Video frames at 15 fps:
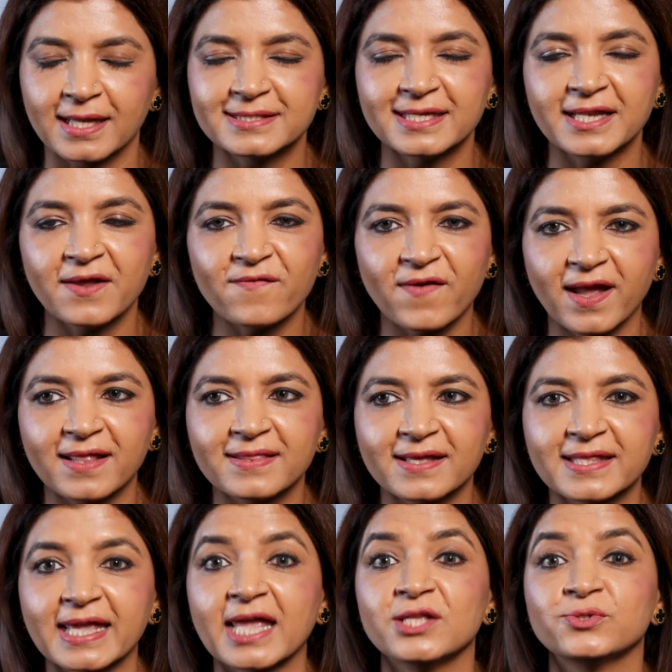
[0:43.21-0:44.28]
It's an event
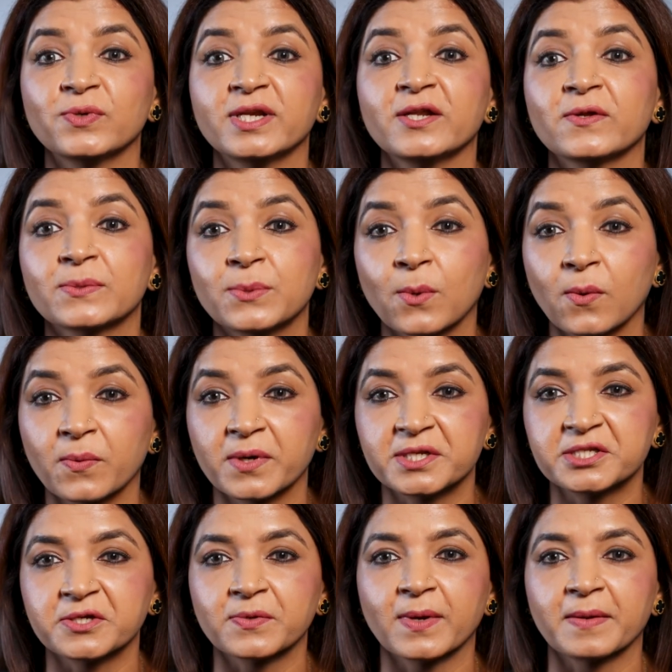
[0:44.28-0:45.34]
that the kids really look
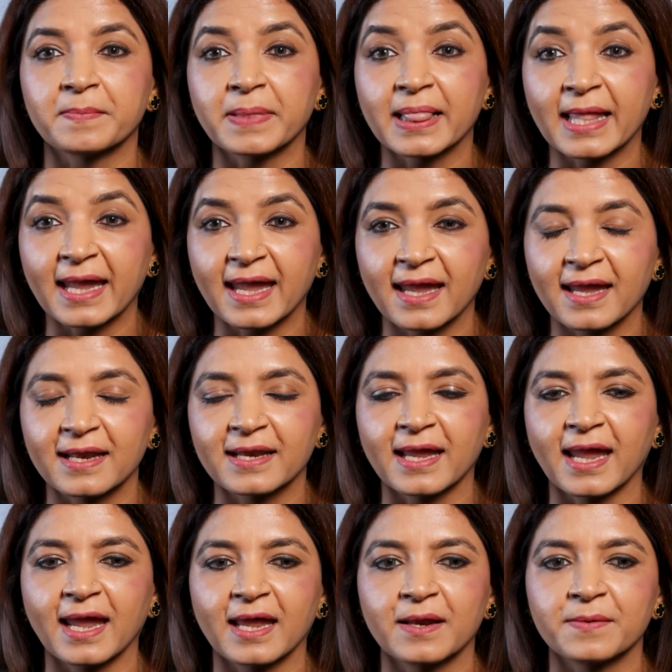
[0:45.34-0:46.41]
forward to and plan
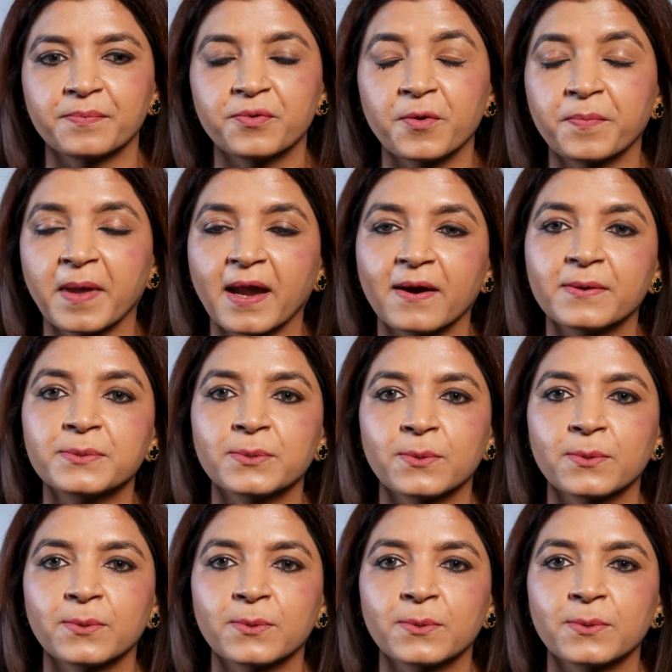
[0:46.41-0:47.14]
and prepare